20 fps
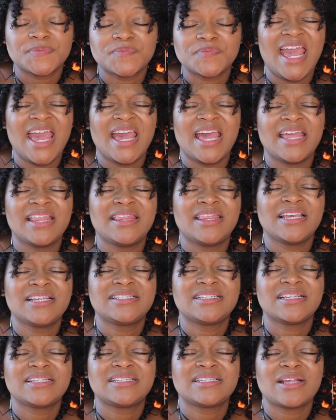And
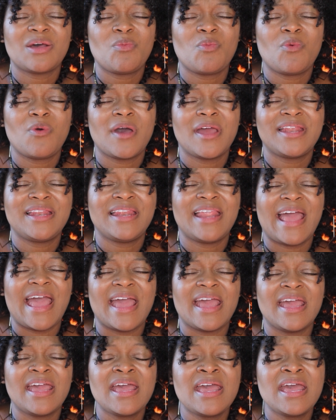this is someone
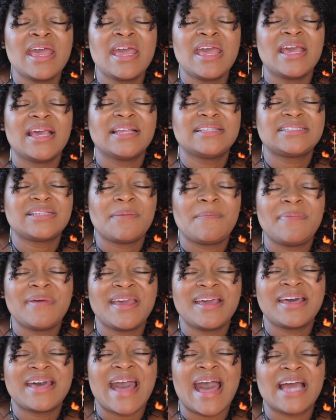that, it's a
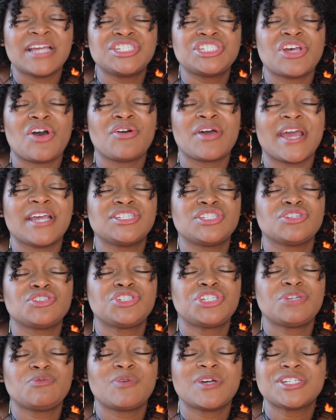big guy. Okay, so
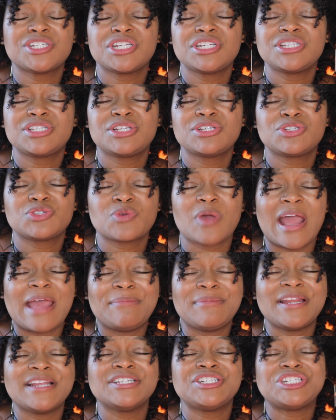what she's
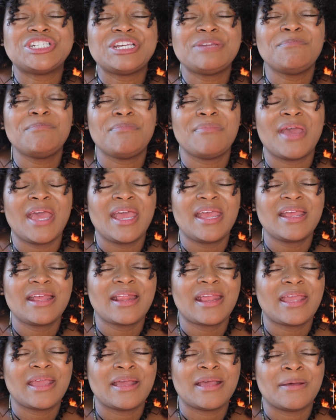describing is she met
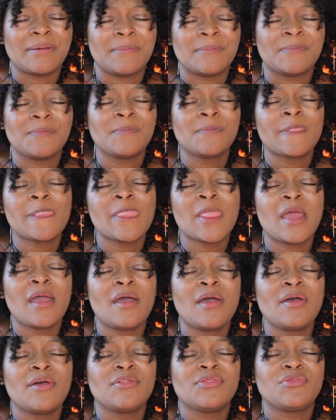him
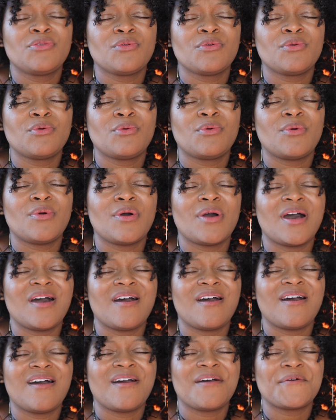through
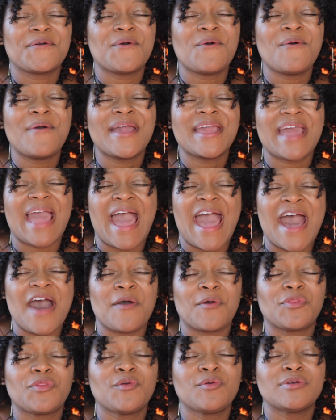going
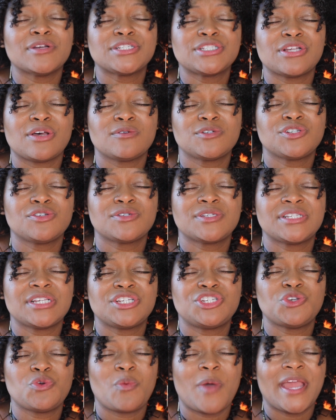out, through a social
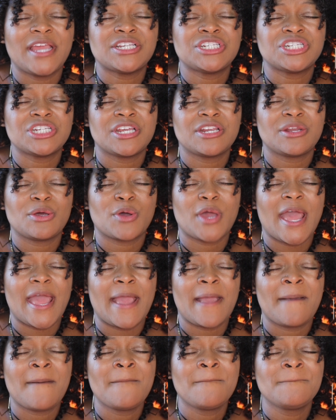situation,
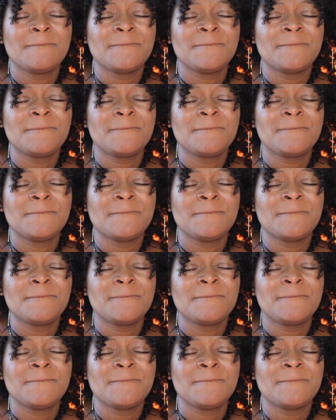okay?